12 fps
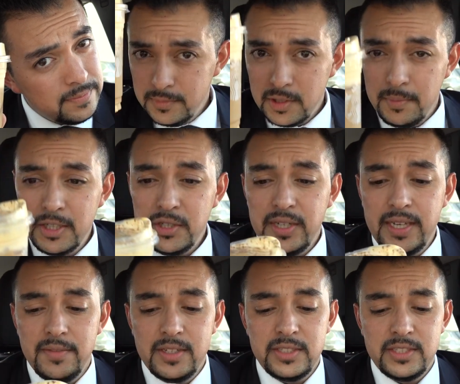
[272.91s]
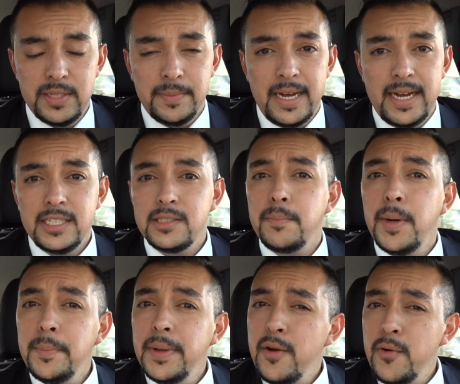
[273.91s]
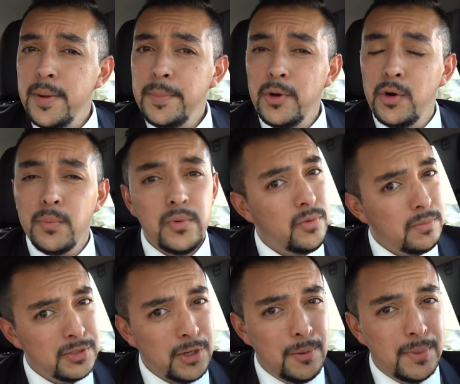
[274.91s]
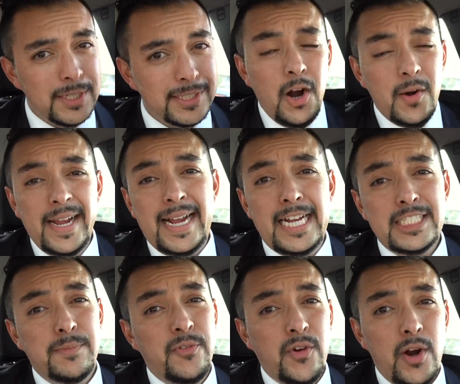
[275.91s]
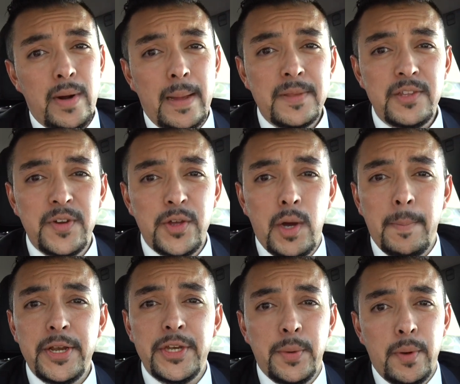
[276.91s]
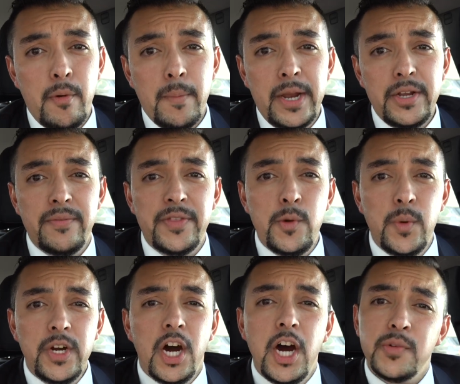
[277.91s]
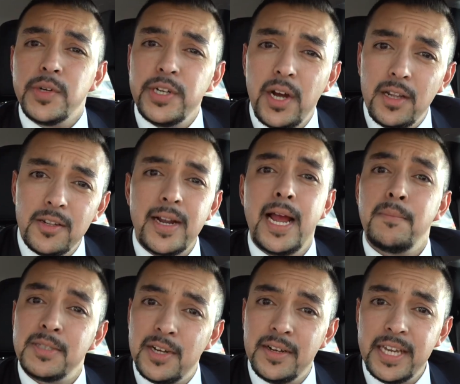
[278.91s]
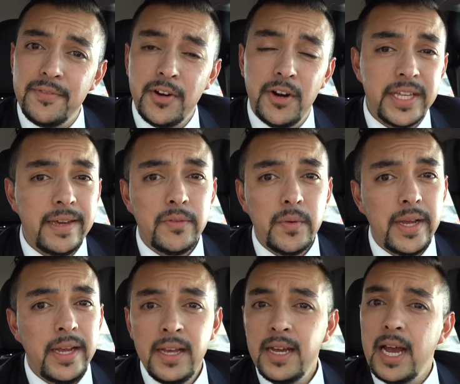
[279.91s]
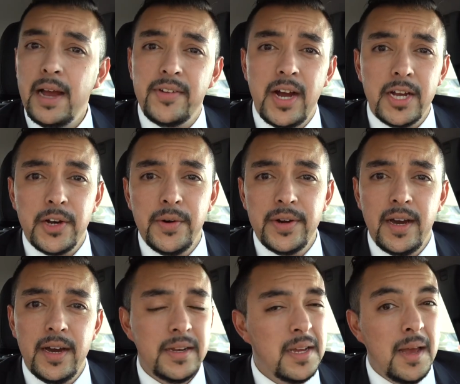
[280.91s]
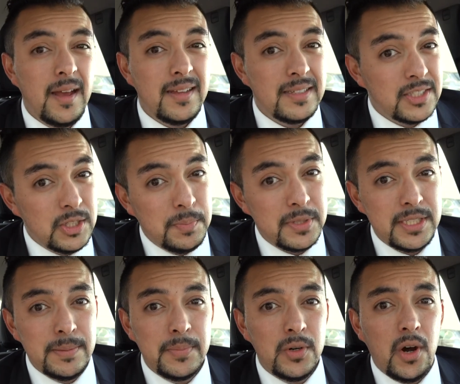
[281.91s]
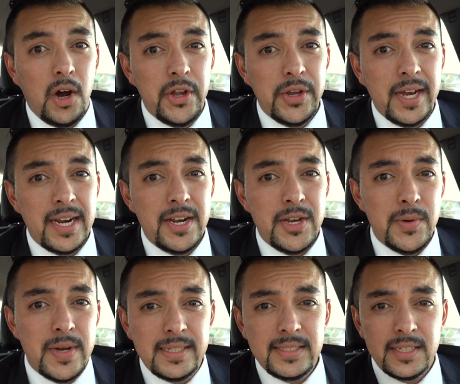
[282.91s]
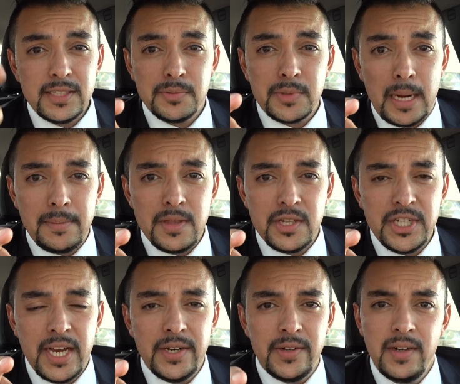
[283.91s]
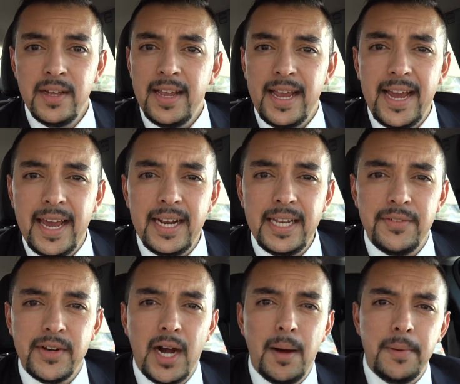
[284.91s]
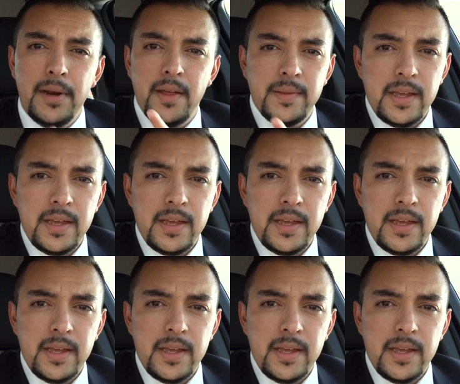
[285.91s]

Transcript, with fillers: So make sure to give this a sip, guys. The pumpkin cream cold brew from Starbucks. All right, guys, so before I wrap this video up, I do wanna remind you of the $100 Amazon gift card giveaway I've got going on super simple. All you got to do is subscribe to the channel and leave a comment on